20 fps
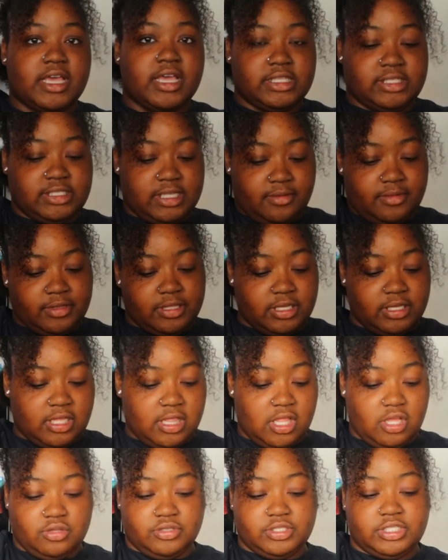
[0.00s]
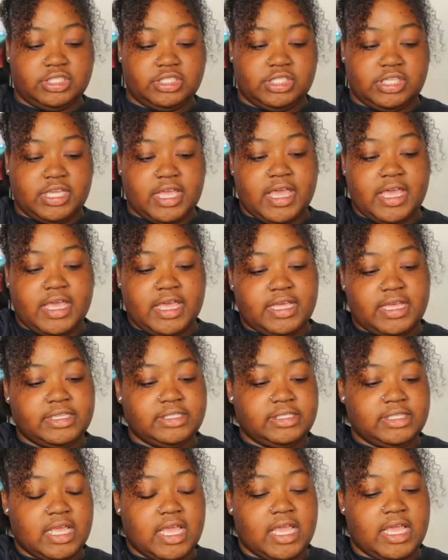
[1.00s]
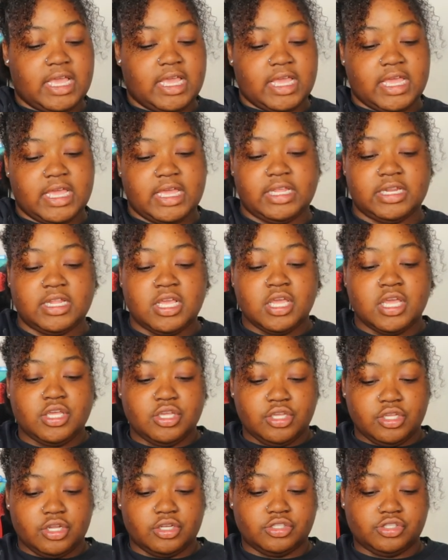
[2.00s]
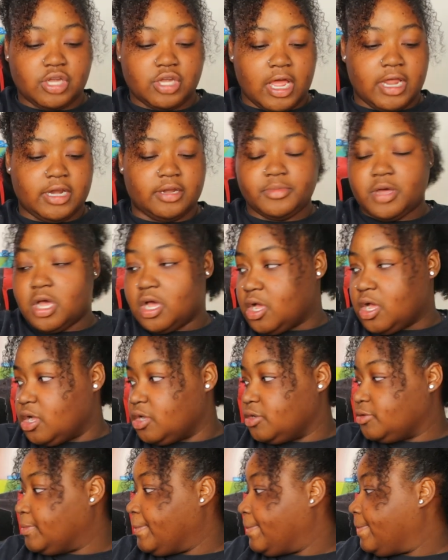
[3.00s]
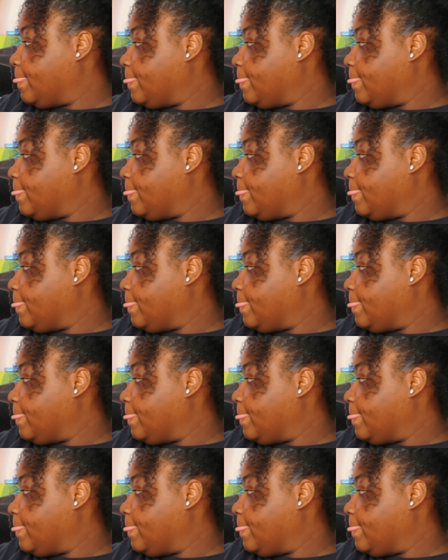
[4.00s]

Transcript: at some of the clothes that she has and you know trying them on.